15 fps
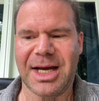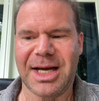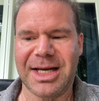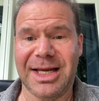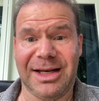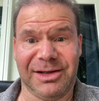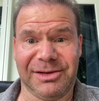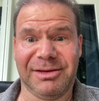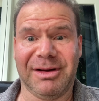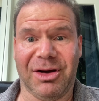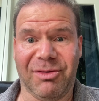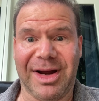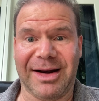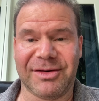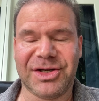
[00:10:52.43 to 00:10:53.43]
In a
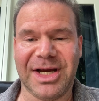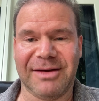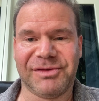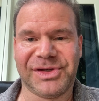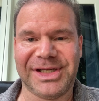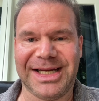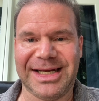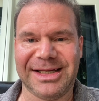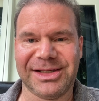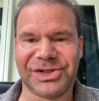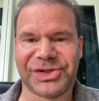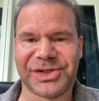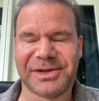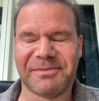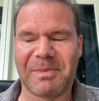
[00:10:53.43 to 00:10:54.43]
lot of tough
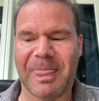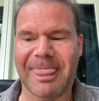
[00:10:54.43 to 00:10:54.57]
scenes.